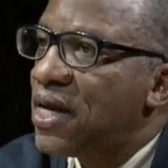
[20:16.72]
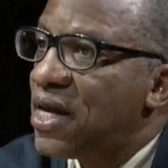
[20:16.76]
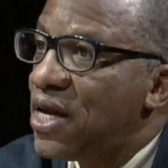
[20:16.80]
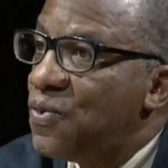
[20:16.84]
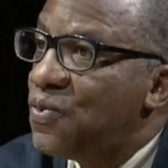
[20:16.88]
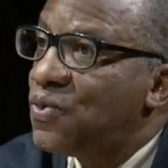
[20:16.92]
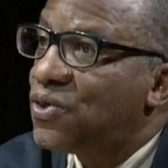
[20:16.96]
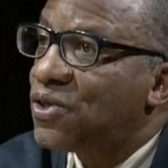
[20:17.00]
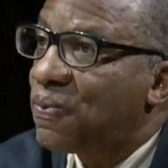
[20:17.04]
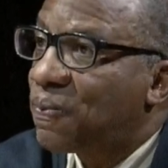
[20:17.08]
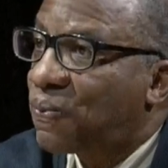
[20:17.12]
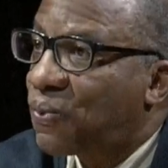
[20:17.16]
he
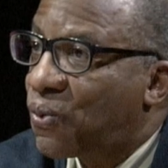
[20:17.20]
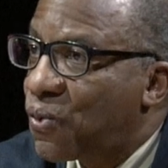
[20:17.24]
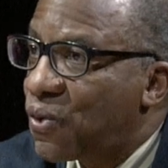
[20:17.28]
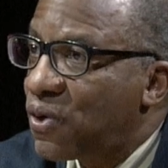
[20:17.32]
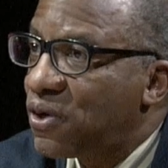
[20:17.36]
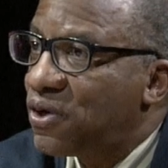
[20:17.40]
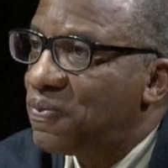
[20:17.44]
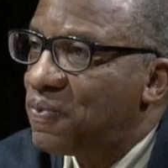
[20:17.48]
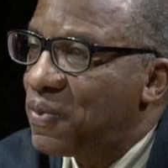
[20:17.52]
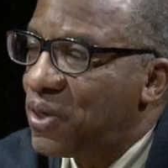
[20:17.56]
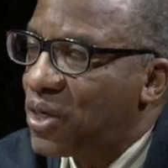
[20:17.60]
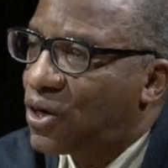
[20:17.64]
was
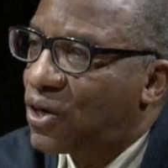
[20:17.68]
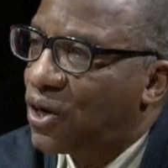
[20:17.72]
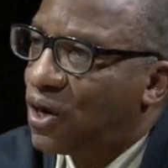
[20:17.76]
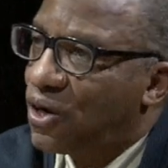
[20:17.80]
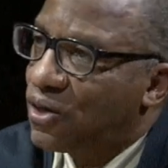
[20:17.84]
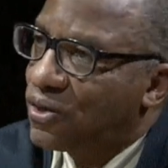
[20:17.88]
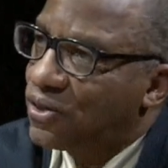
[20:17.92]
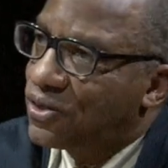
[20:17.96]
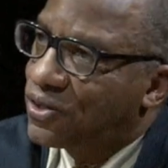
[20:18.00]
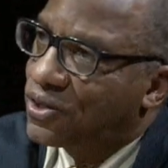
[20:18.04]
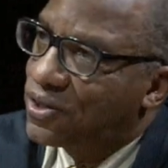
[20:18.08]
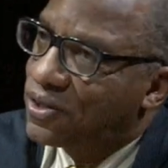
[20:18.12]
important
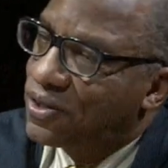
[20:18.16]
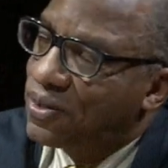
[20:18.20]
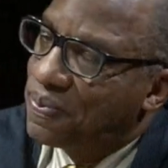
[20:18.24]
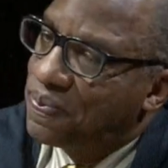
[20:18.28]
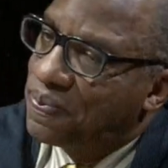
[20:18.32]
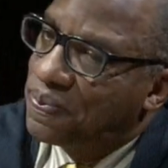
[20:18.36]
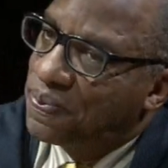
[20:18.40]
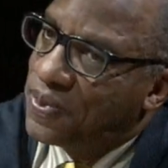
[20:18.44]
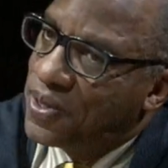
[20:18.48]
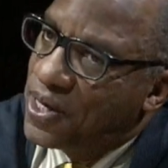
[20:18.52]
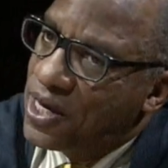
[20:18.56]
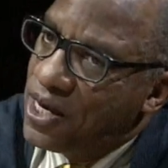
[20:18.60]
because
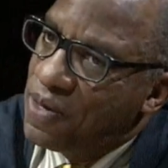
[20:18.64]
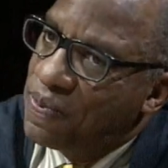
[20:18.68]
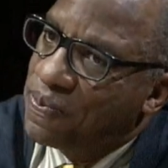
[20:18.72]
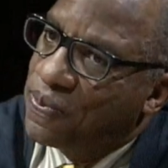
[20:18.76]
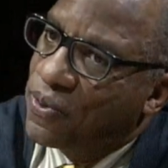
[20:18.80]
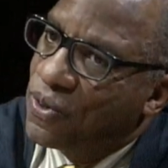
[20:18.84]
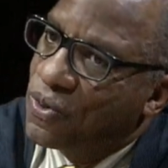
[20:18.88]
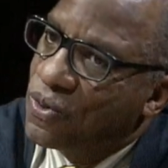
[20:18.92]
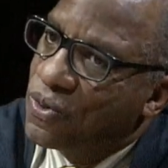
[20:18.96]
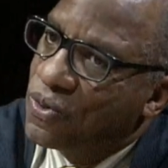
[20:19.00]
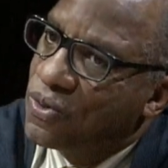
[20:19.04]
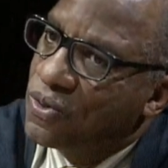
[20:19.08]

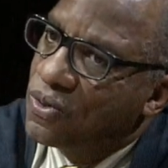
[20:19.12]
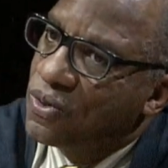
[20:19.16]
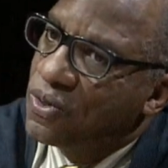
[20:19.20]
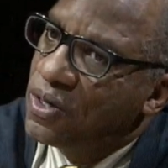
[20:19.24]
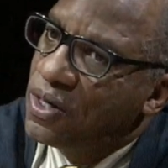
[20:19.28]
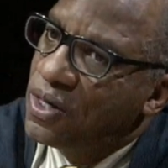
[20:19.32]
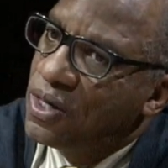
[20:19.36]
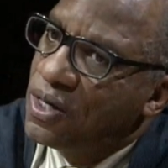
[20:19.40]
people